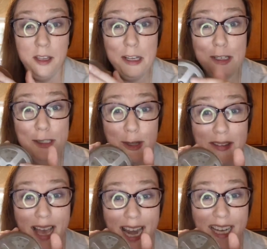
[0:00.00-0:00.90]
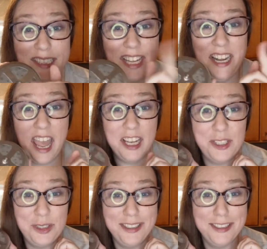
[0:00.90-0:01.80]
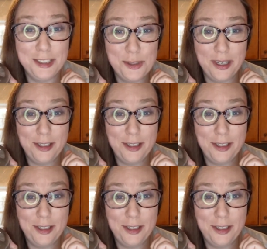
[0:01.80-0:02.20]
So that is an extra little trick